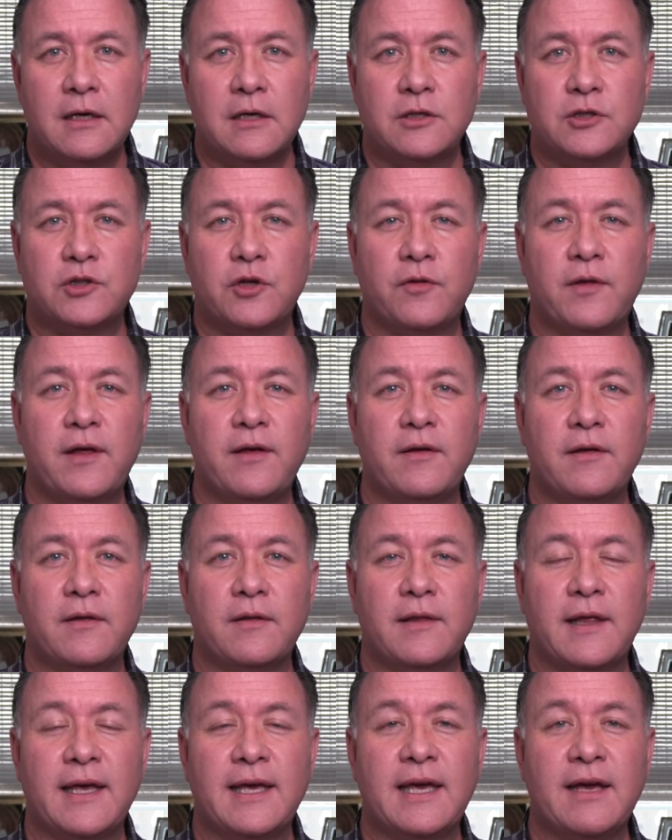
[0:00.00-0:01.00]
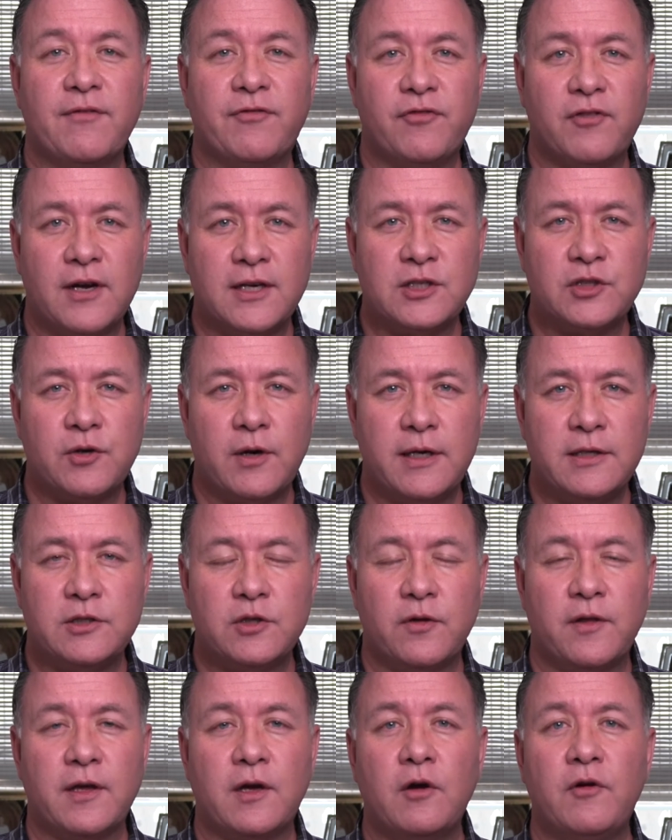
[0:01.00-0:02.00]
So they, they get frustrated,
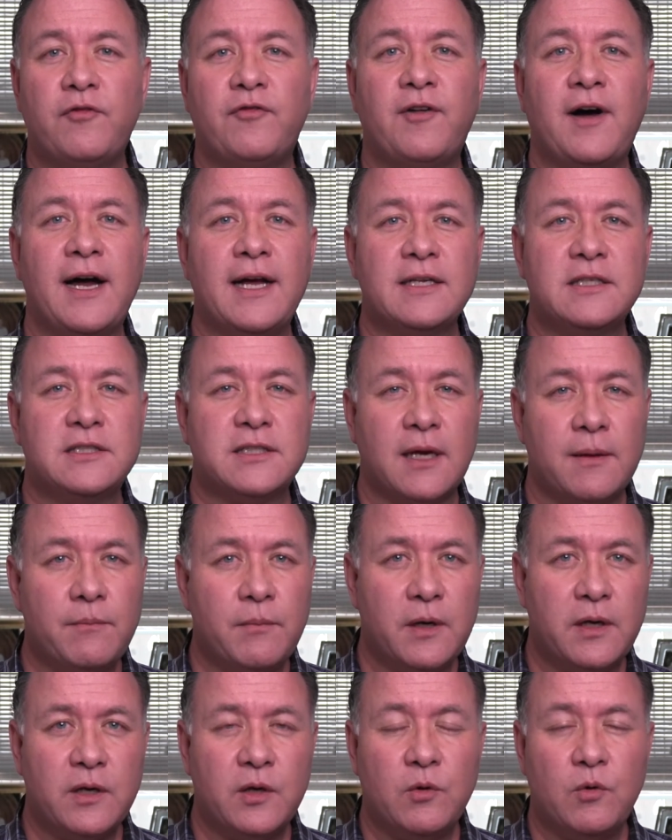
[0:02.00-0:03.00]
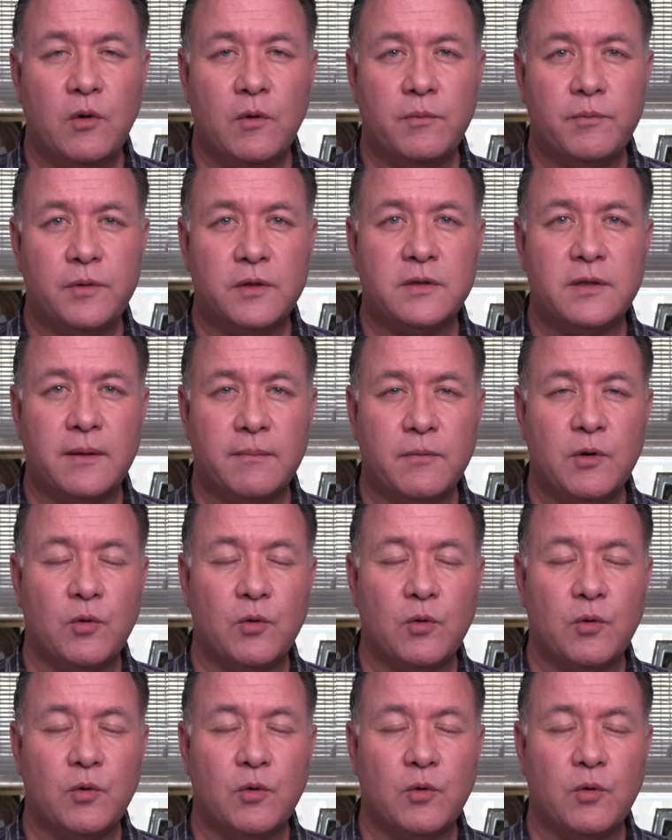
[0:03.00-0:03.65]
so they go find someone who will put them